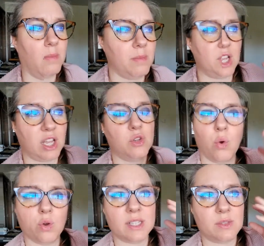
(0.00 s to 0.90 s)

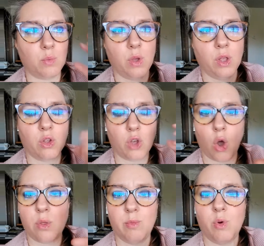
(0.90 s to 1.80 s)
Taurus will go
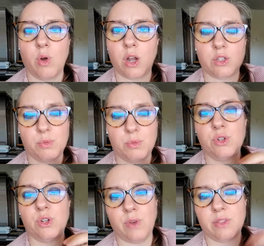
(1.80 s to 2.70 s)
the more prudent
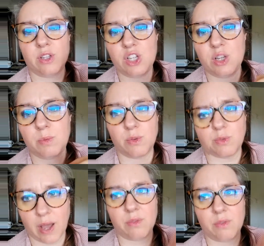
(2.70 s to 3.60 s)
route, the cheaper route.